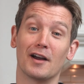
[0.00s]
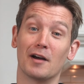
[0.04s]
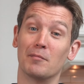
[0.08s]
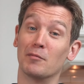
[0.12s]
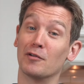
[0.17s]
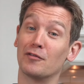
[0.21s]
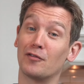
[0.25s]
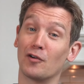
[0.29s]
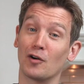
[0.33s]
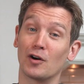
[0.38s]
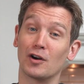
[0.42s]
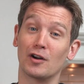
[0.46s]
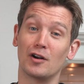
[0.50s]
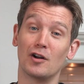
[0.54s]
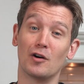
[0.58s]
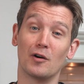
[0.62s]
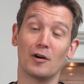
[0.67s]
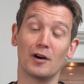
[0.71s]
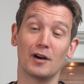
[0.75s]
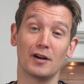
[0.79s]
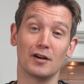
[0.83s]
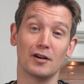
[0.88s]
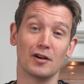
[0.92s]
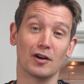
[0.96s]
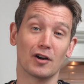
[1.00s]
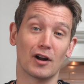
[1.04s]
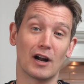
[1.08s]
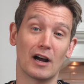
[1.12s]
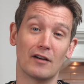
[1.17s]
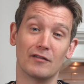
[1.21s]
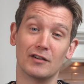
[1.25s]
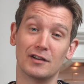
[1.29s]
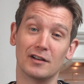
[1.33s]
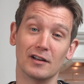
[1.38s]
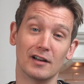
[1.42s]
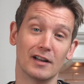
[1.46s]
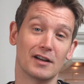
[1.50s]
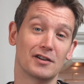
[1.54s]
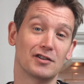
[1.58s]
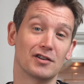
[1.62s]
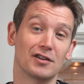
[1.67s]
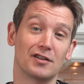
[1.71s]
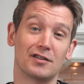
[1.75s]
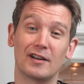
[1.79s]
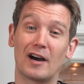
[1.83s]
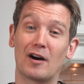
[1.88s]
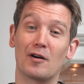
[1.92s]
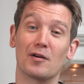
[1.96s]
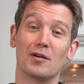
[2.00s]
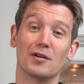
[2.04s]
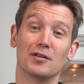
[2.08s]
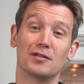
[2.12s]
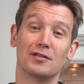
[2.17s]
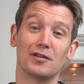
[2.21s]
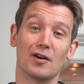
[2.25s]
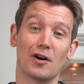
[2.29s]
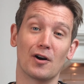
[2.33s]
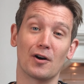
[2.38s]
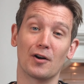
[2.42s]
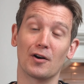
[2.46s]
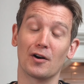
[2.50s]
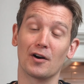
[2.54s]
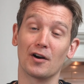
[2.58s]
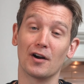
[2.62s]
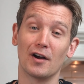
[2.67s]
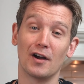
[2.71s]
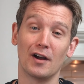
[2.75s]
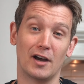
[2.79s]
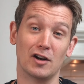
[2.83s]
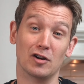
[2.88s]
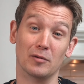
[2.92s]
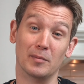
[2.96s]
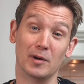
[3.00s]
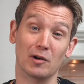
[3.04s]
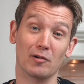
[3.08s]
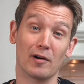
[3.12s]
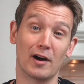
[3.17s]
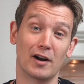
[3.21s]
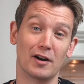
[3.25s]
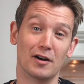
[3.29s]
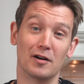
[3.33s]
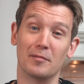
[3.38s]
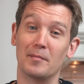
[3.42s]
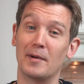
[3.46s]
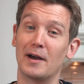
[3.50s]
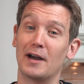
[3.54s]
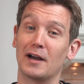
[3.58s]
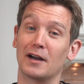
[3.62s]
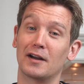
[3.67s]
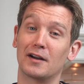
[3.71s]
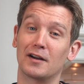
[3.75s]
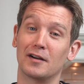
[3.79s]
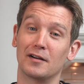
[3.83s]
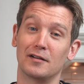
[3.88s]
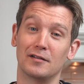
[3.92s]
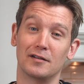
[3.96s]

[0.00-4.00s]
and before you know it, you're gonna have a delicious sourdough starter and you'll be ready to make